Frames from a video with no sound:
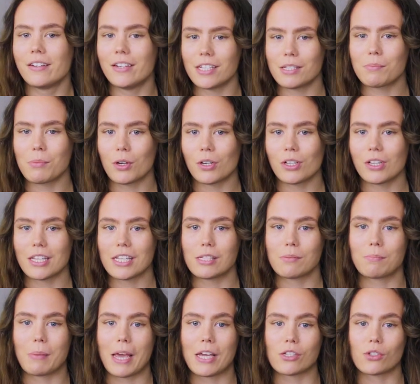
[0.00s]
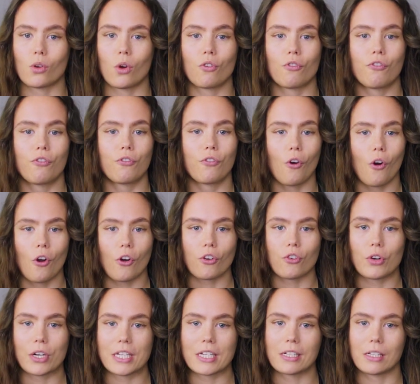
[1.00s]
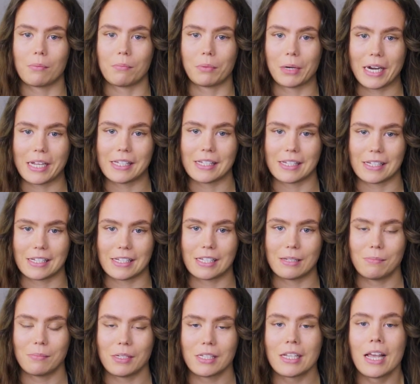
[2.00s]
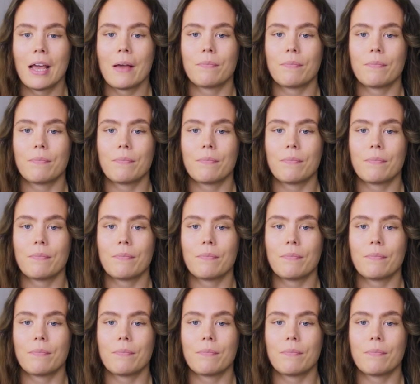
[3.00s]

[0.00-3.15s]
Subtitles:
This model is based on 4 critical brain systems